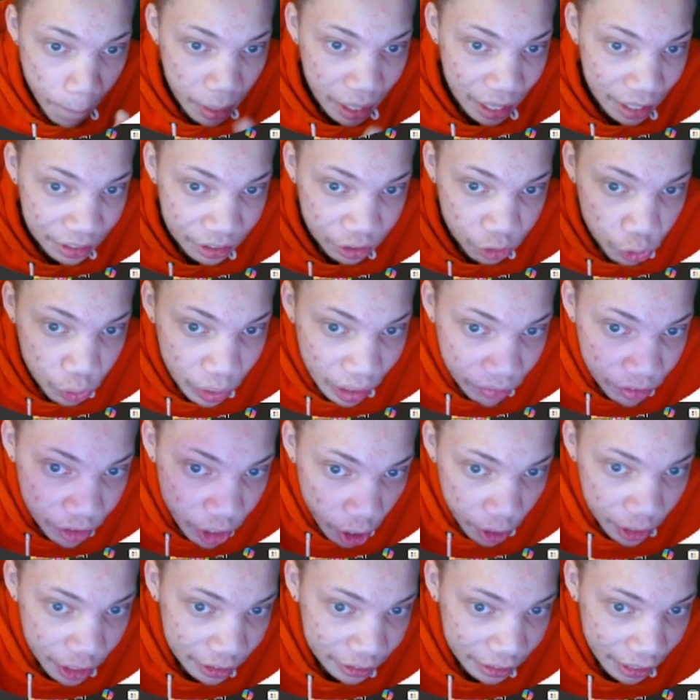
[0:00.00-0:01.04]
And you give it
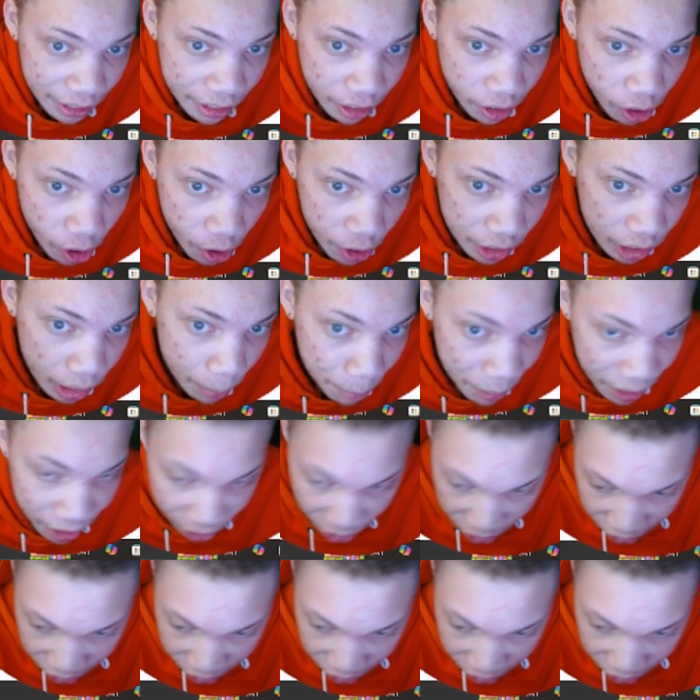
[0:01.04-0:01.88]
all your data, all your competitors'